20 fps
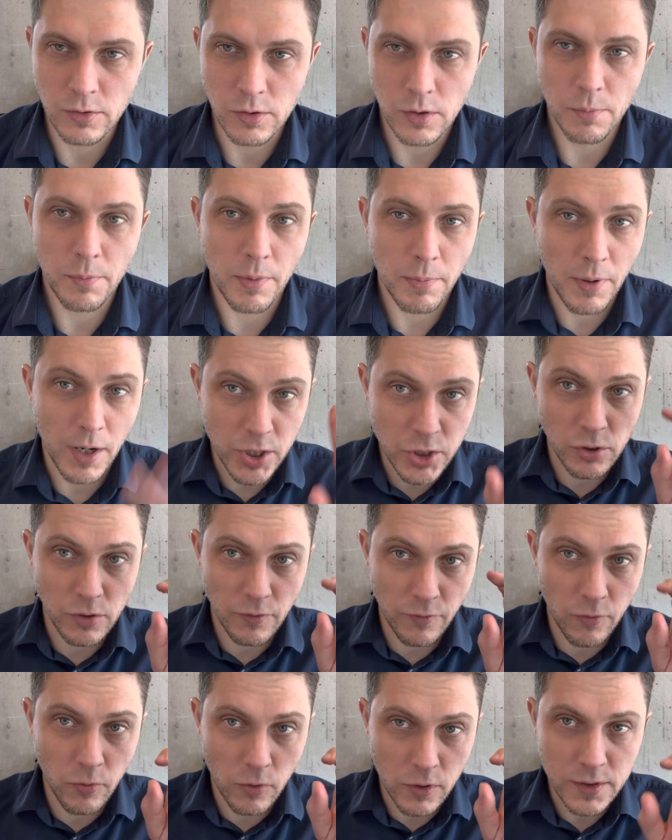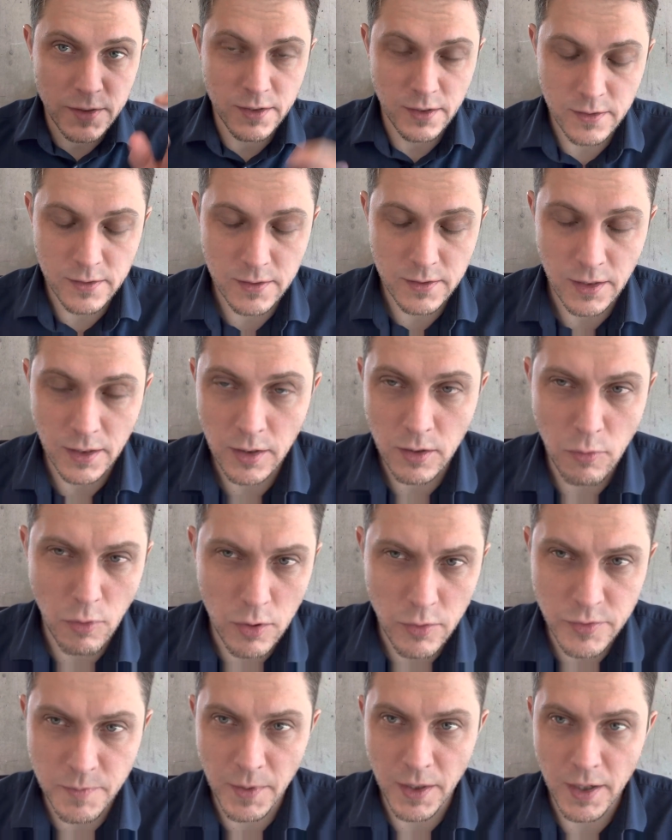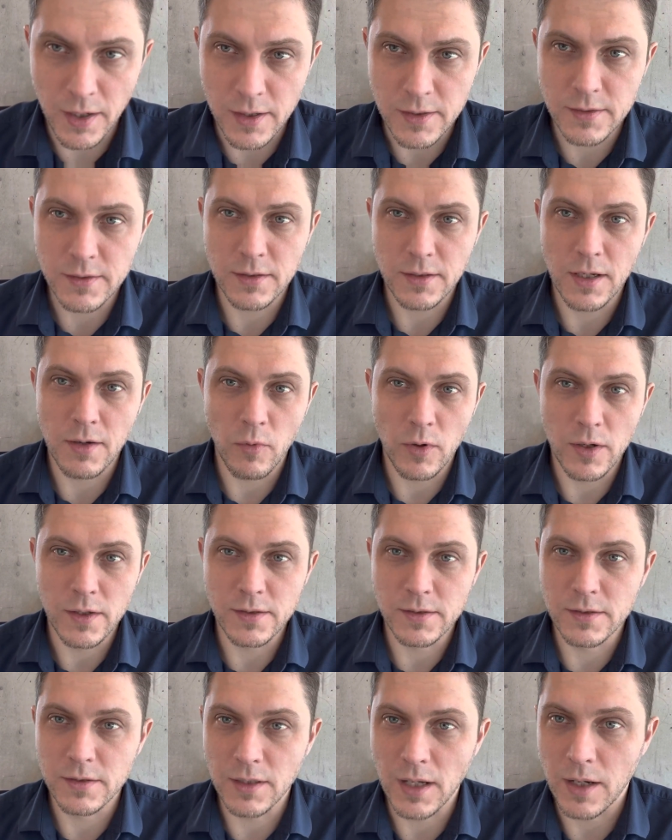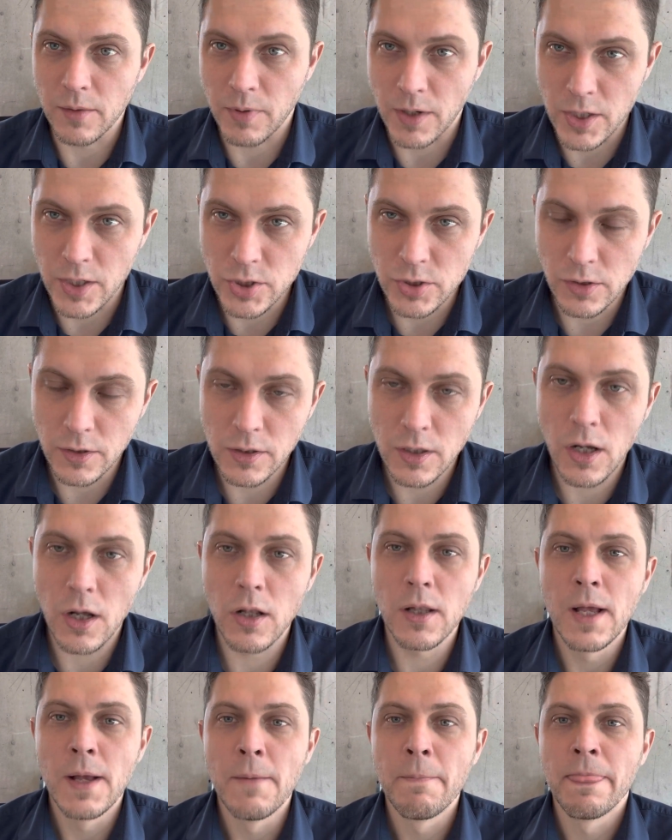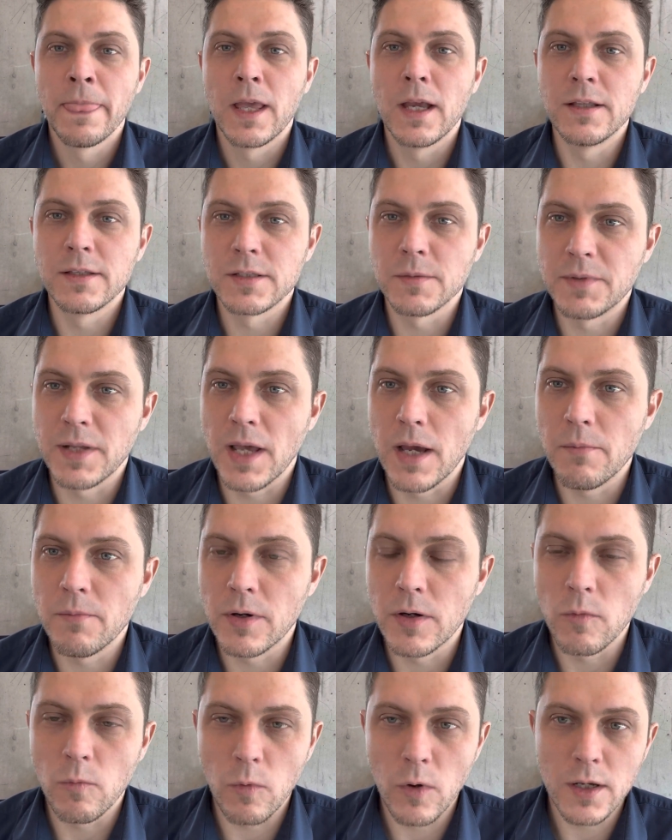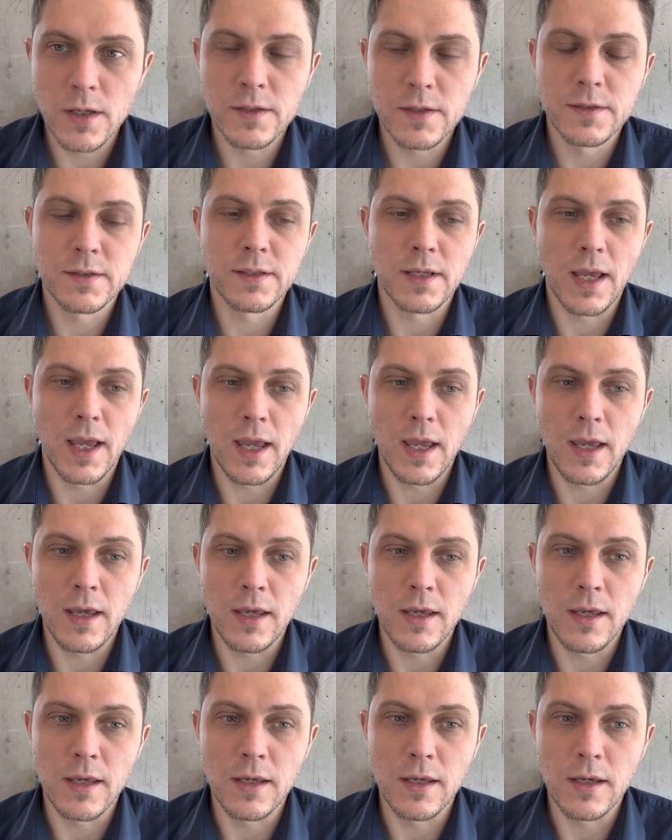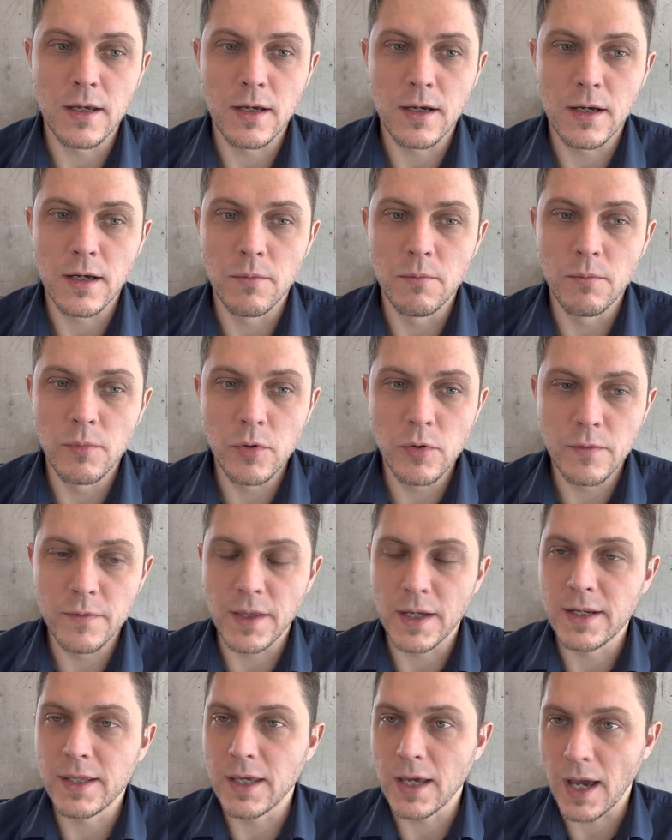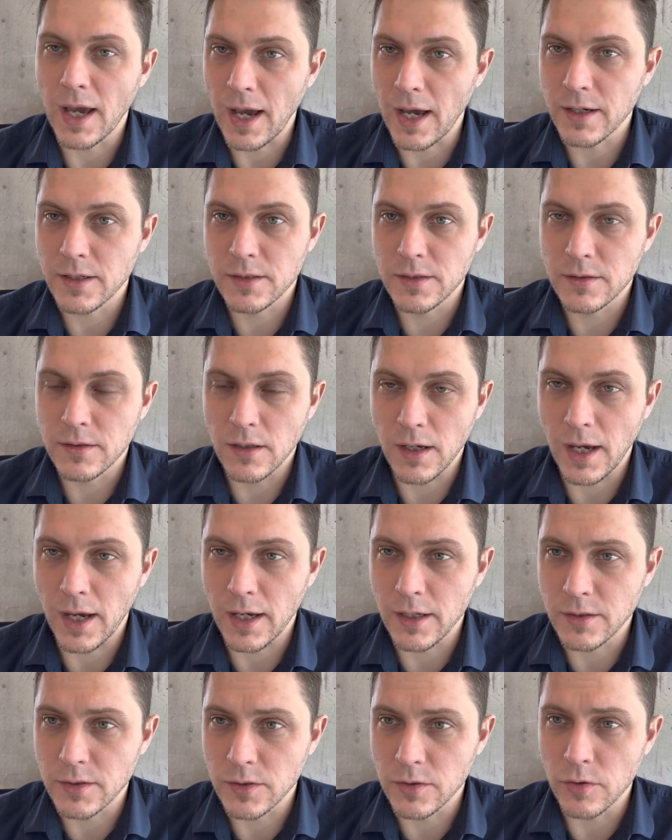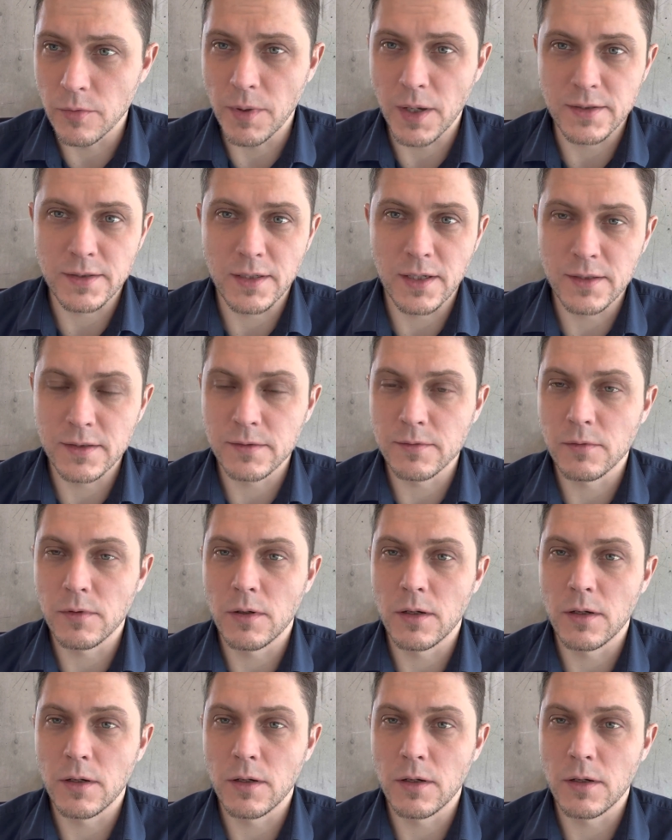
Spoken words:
well, partial of course is in quotes because it was not partial at all, in September was a move that he had to do because his